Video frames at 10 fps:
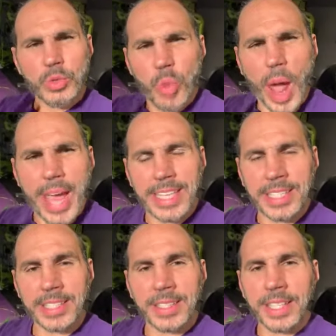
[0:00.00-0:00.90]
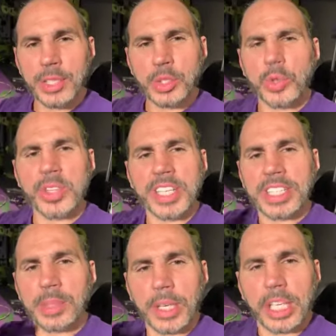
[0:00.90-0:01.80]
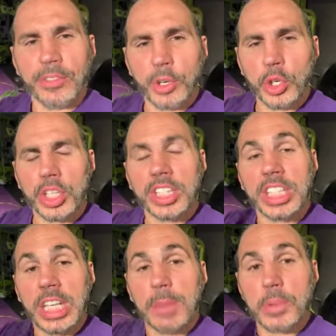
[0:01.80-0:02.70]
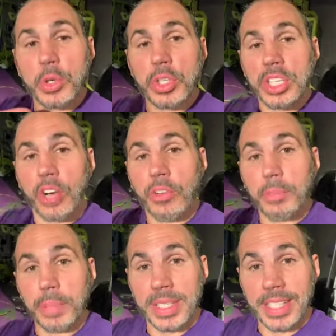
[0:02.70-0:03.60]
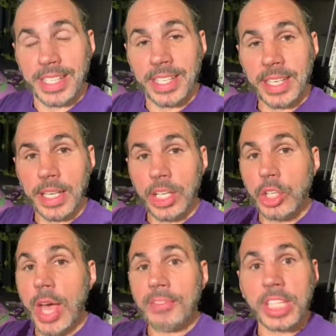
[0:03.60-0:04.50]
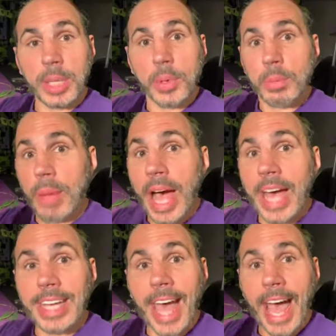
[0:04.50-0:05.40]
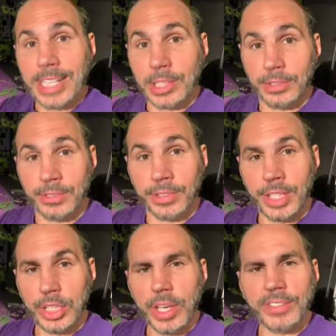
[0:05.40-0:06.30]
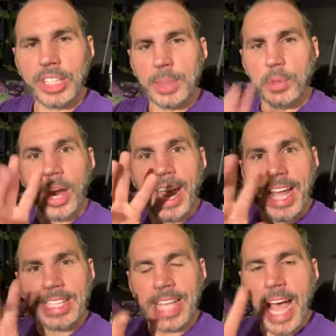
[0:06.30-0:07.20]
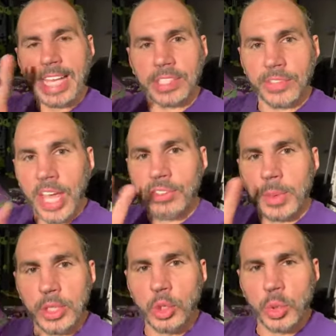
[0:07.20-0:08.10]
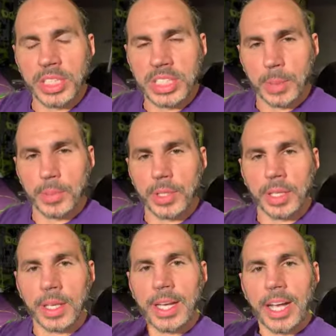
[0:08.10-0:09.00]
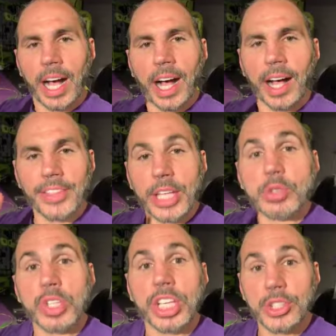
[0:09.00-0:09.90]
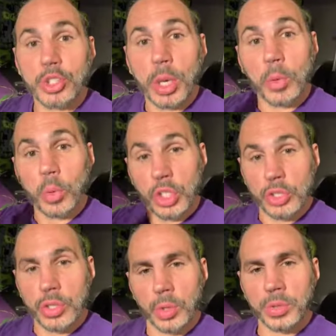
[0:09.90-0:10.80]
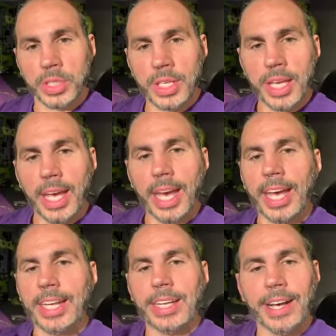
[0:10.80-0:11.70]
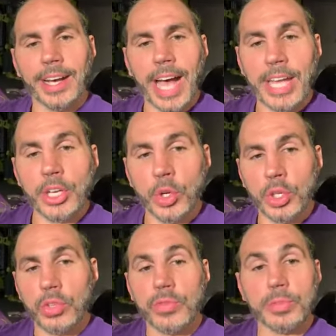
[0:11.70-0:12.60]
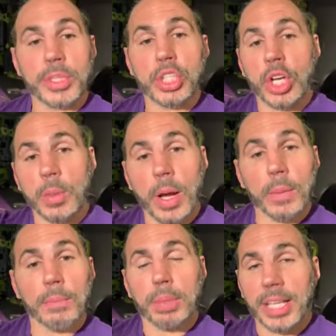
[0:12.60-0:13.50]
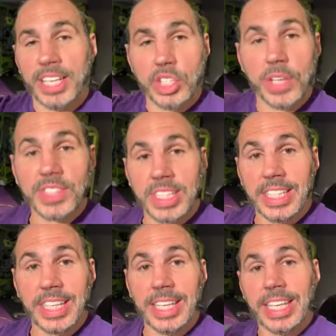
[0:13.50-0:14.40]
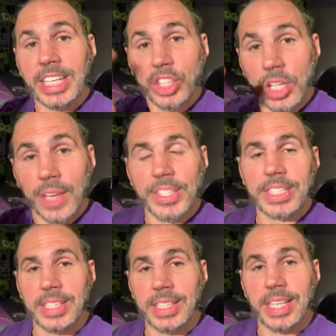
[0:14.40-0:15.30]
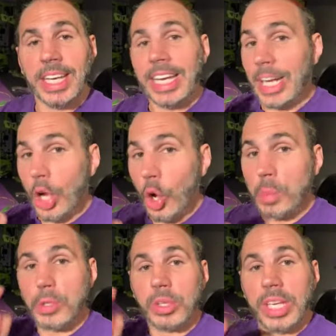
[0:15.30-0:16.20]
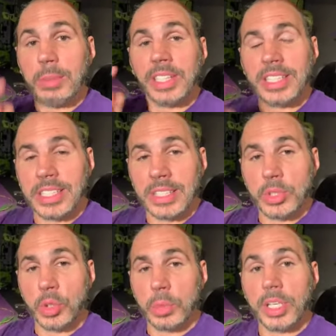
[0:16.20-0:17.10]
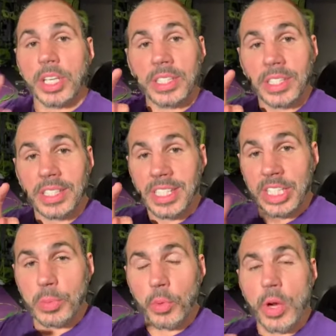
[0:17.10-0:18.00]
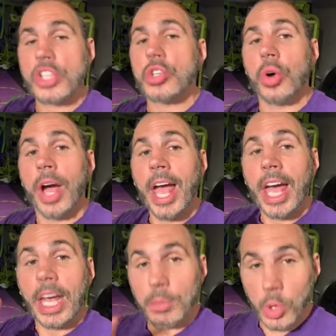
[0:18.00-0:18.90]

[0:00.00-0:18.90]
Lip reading: write. Do things that make you feel good. Keep yourself busy. You have to keep your mind active. You have to keep your hands active. You have to be doing something. That's when you get in trouble, when you don't. And I know you've been talking about playing Jeff's CD and you love his CD, and I hope you keep listening to it because it is inspirational and